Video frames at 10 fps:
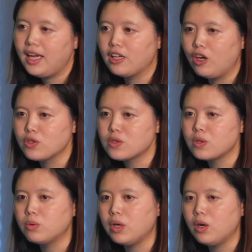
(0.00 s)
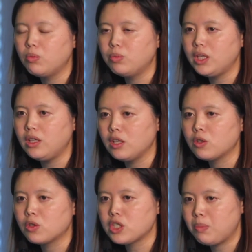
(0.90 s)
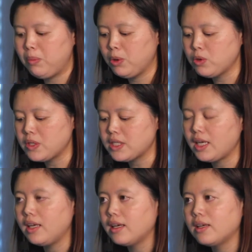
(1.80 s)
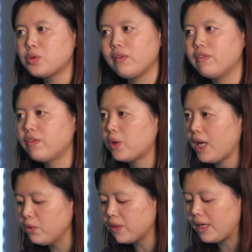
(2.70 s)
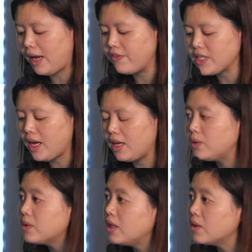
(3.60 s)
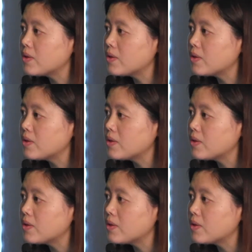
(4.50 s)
And also we encourage people to have a very healthy lifestyle,